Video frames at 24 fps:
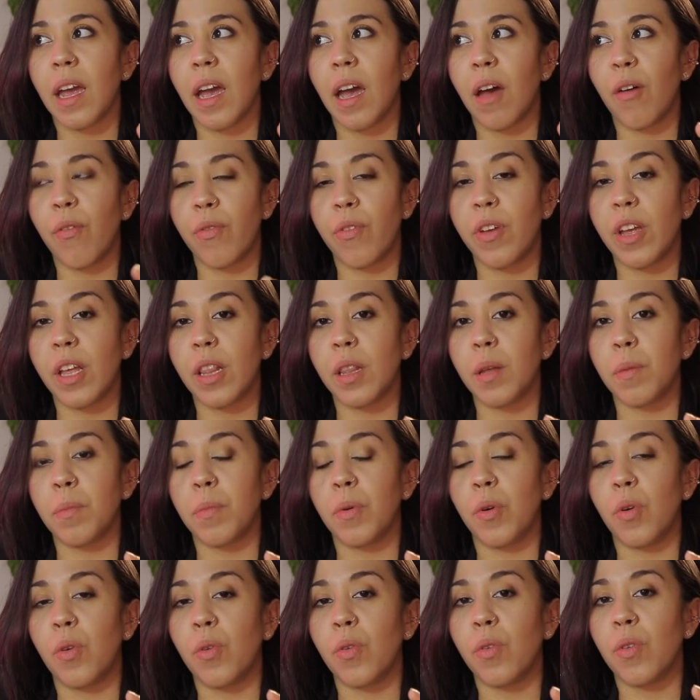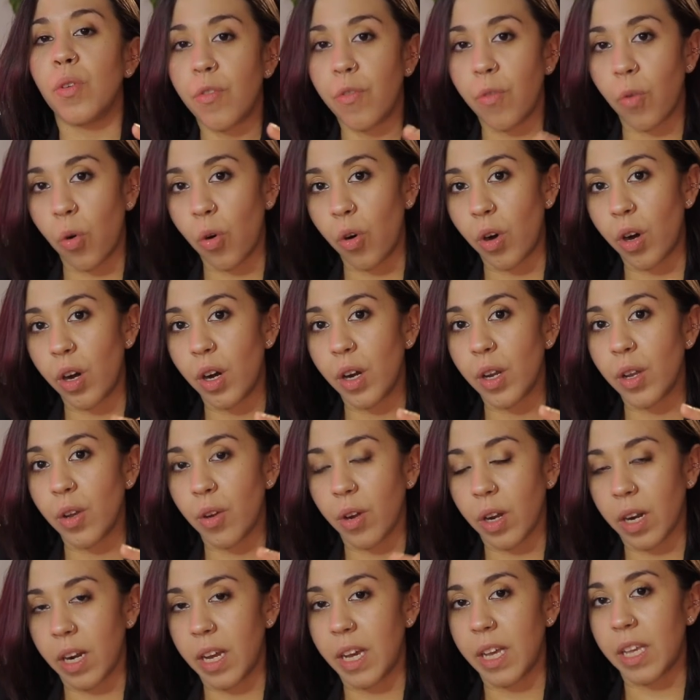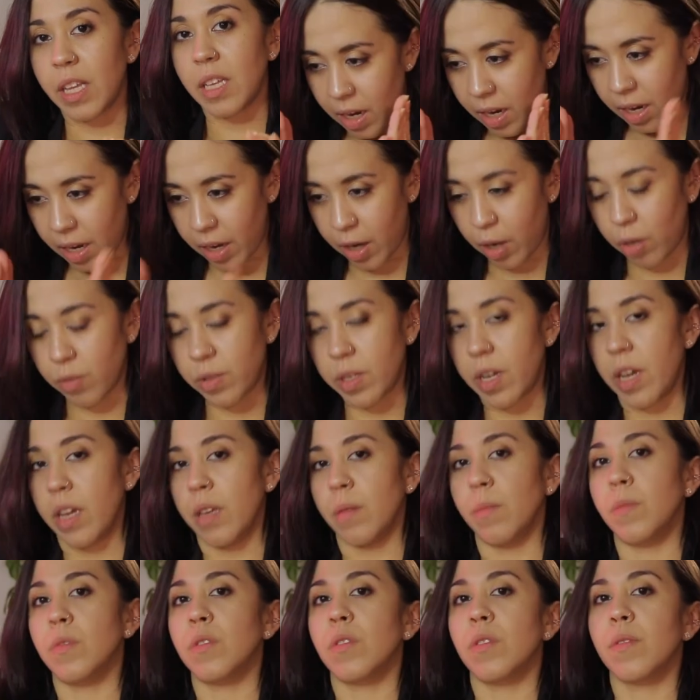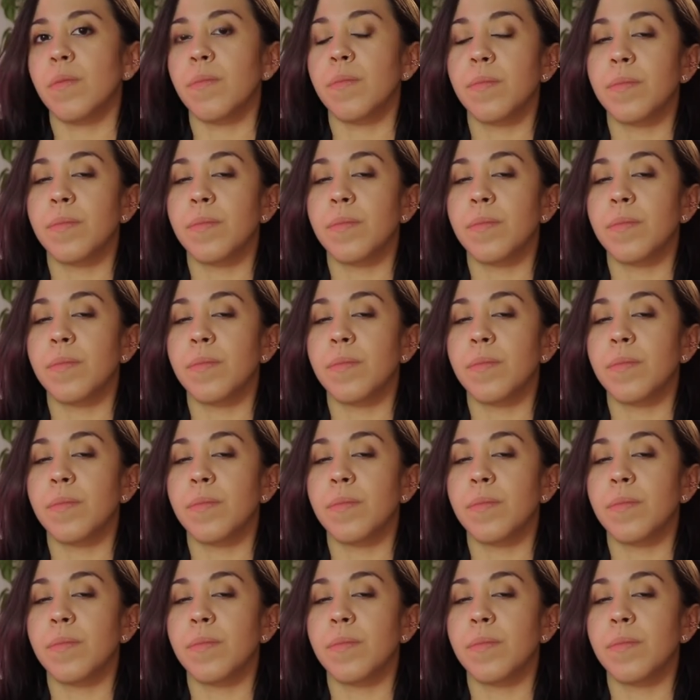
available for your client at all times